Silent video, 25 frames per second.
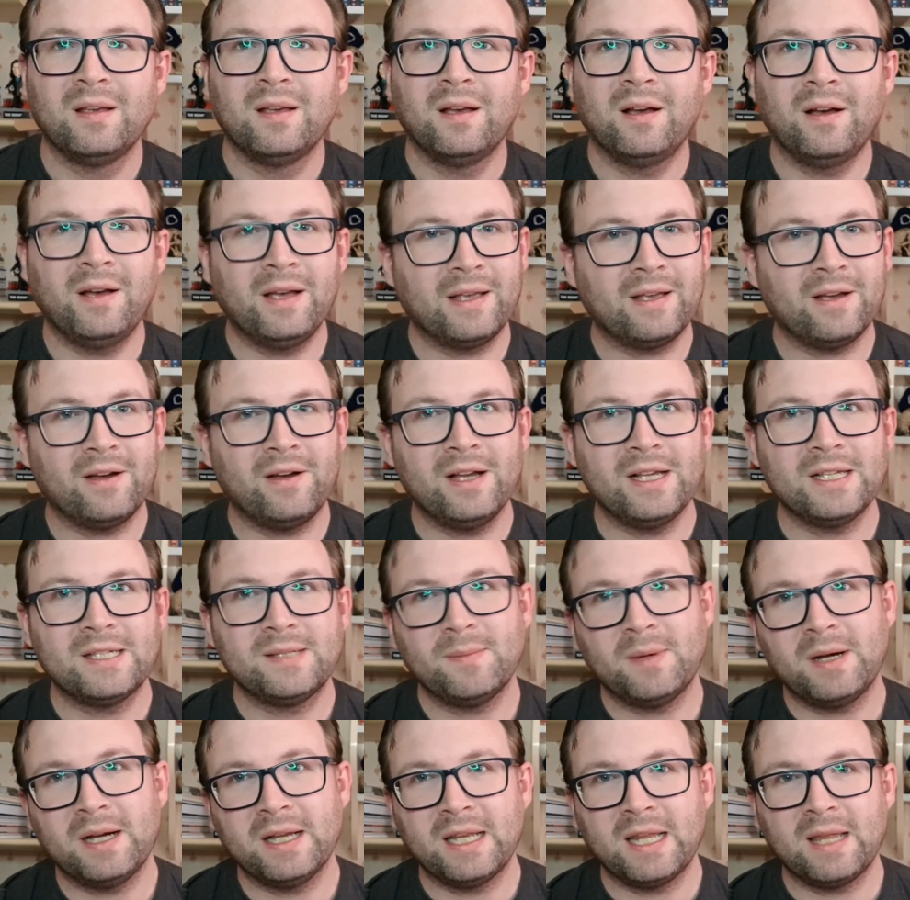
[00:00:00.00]
Hi guys,
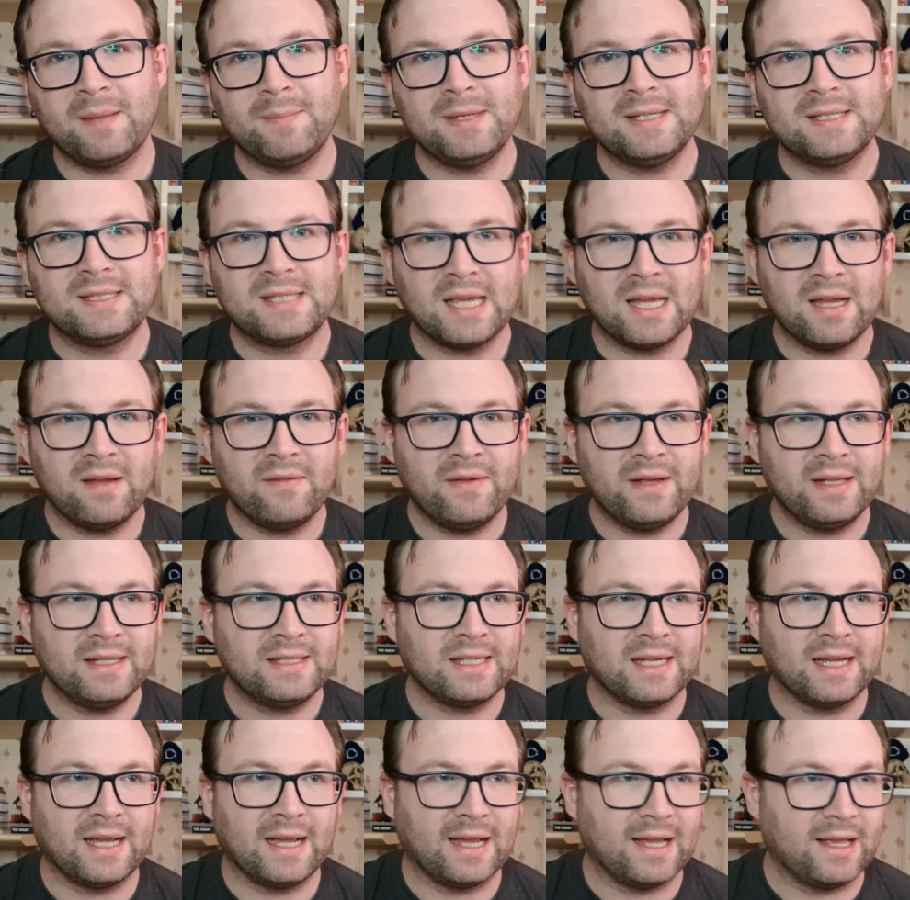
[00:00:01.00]
my name is David,
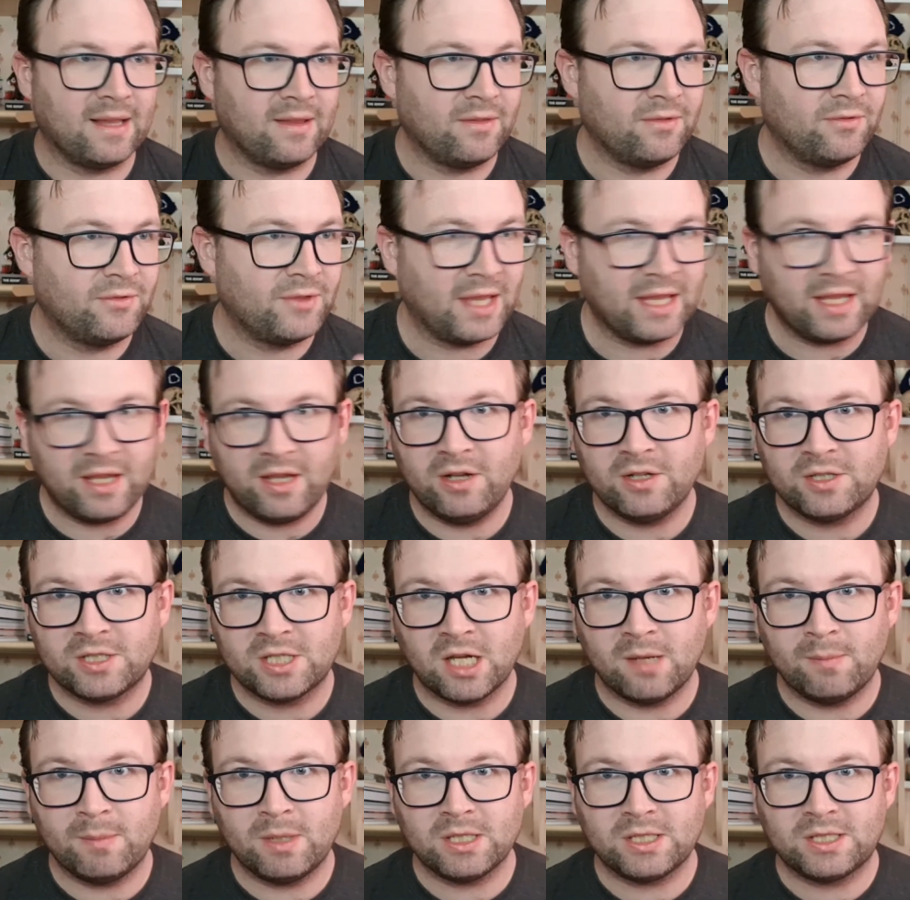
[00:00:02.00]
and thank you so
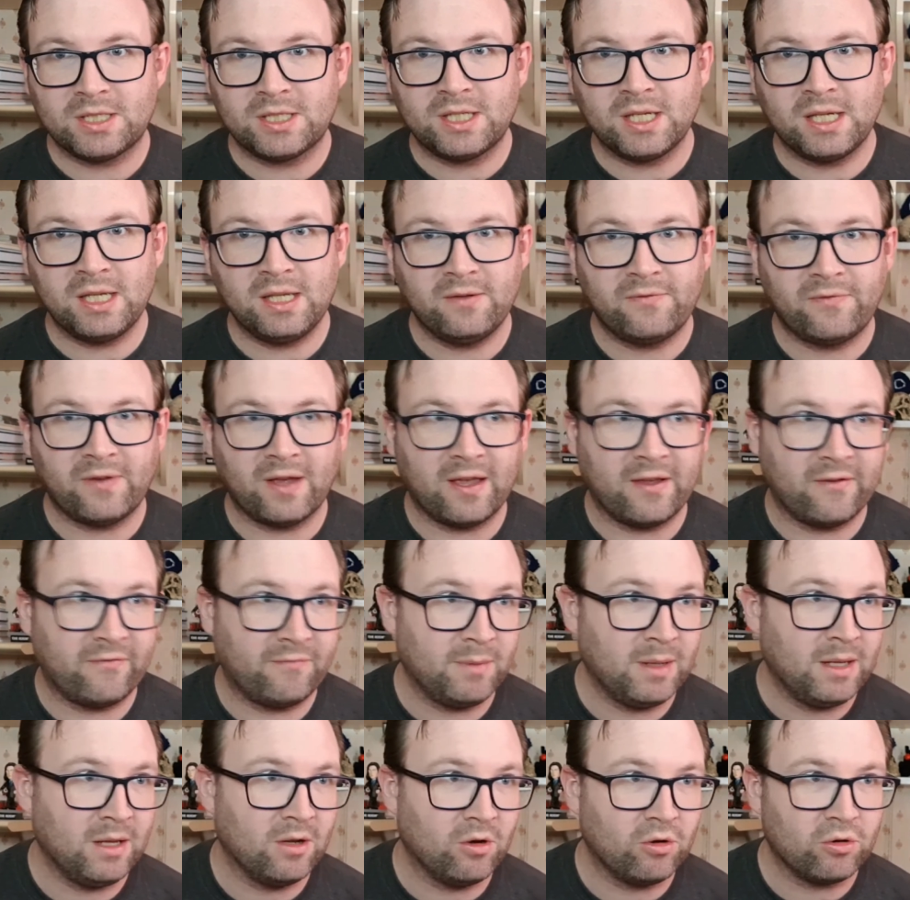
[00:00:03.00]
much, Syn, for having
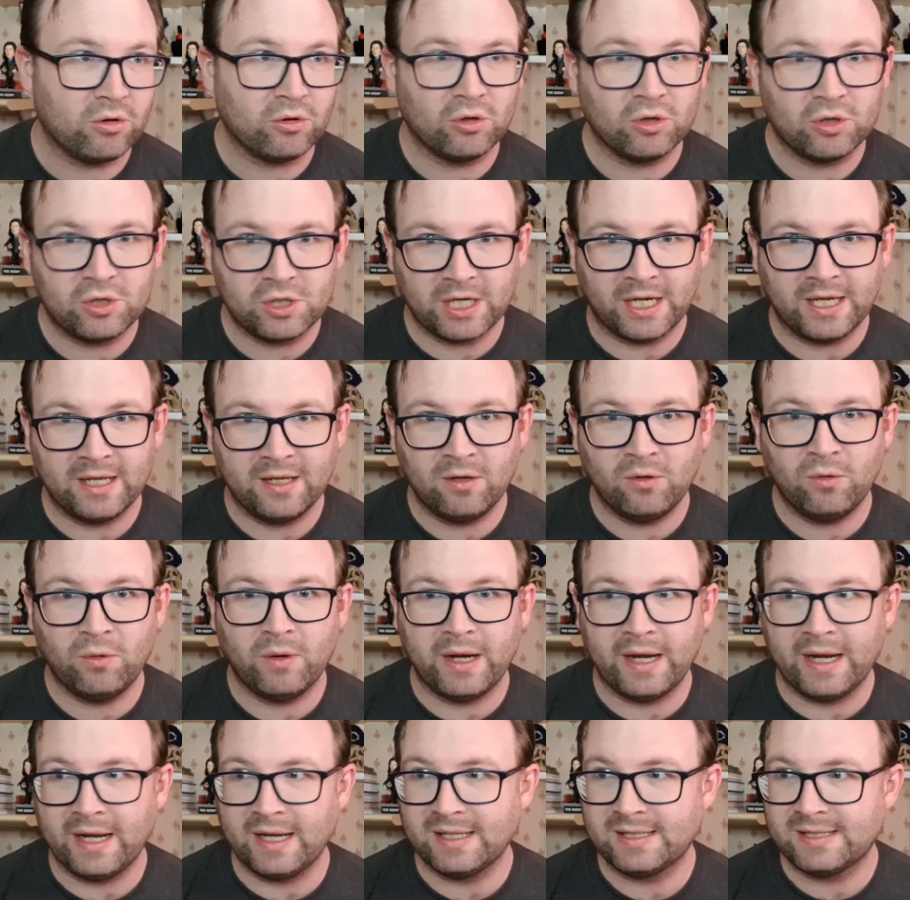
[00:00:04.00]
me on your channel.
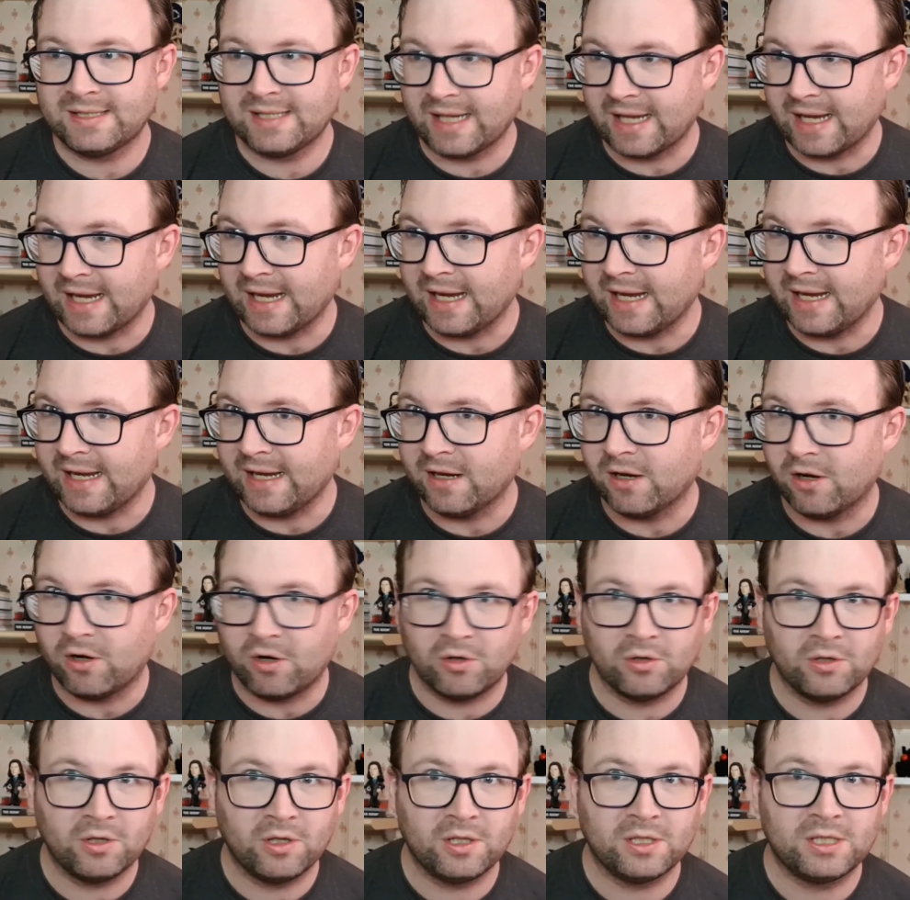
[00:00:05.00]
It's an
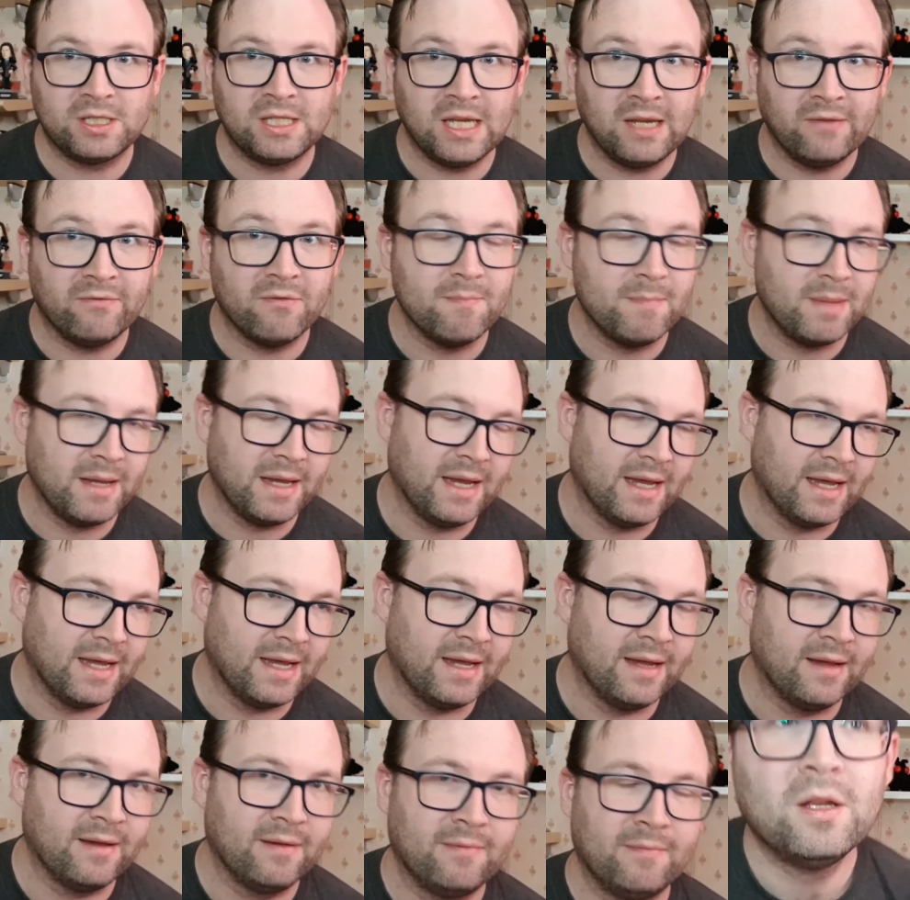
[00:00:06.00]
honor to even be here.